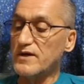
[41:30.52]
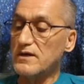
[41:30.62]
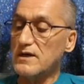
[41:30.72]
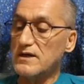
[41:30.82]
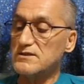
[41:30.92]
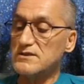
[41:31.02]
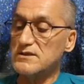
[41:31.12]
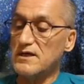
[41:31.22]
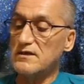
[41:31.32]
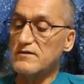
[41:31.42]
Our
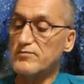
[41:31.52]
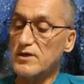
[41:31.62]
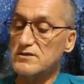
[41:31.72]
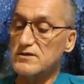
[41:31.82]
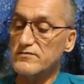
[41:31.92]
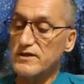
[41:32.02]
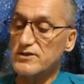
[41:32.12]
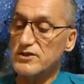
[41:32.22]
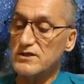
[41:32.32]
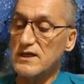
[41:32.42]
present mining
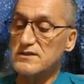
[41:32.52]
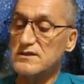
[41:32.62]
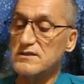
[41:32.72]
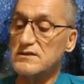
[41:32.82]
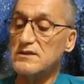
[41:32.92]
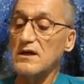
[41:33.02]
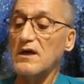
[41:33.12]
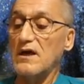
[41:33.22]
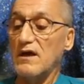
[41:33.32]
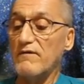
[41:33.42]
engineers would be
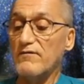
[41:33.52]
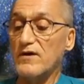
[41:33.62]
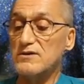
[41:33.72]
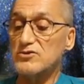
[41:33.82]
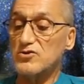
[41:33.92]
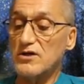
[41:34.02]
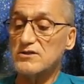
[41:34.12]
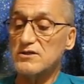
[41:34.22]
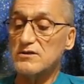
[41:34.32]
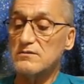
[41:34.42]
amazed at the
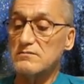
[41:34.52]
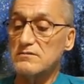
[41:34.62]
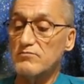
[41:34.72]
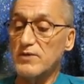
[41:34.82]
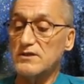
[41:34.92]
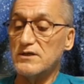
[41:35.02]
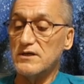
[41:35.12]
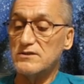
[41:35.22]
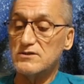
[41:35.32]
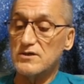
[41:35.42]
simplicity and
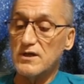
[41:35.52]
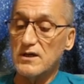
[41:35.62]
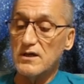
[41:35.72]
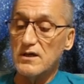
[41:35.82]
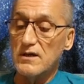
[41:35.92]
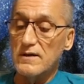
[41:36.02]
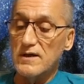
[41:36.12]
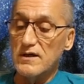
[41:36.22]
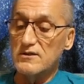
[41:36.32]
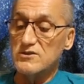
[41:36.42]
perfection of the
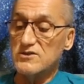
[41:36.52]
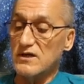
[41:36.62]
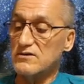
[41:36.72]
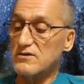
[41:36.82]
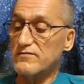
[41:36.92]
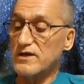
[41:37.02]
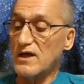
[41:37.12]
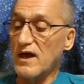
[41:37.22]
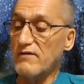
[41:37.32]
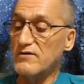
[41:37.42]
mining
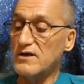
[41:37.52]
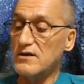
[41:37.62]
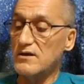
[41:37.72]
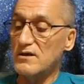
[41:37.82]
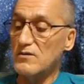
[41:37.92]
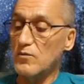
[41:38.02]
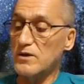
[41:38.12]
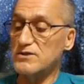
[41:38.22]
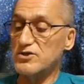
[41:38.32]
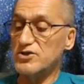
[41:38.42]
activities of that
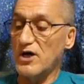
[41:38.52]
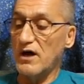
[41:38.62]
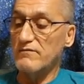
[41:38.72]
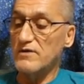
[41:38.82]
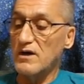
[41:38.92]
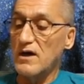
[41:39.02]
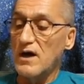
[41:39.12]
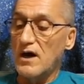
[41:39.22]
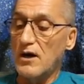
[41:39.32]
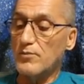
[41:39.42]
former age.
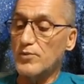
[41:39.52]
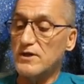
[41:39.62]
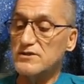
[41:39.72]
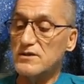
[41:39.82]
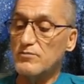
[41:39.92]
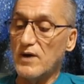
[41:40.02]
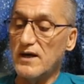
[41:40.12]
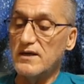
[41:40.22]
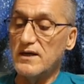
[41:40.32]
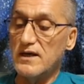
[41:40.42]
The same
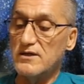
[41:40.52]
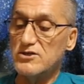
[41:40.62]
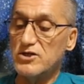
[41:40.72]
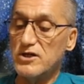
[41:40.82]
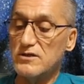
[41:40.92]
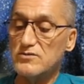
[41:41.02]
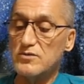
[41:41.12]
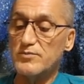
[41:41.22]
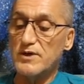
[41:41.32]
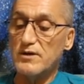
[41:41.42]
method will again
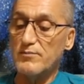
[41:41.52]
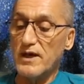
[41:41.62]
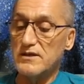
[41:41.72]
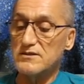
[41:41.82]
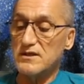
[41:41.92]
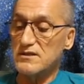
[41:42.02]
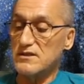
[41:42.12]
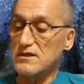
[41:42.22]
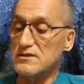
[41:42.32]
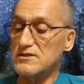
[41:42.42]
be brought forth
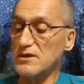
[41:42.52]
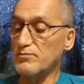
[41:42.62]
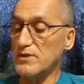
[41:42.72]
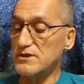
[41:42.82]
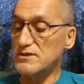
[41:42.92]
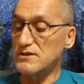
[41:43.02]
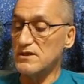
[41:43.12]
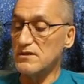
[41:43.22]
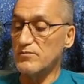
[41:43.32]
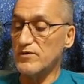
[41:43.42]
into
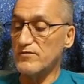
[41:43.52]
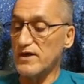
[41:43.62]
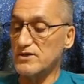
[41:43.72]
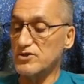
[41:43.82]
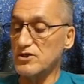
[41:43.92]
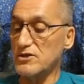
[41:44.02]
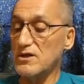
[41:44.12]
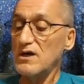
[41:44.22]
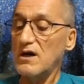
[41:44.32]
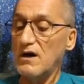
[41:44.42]
use here in
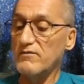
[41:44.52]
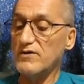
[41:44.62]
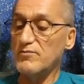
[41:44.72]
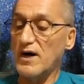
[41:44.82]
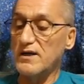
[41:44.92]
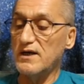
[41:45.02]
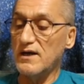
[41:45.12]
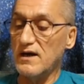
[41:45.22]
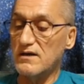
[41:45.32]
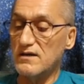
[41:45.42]
America within the
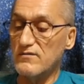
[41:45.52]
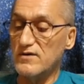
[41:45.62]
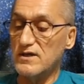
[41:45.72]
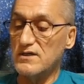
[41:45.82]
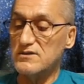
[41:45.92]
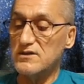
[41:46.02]
next century.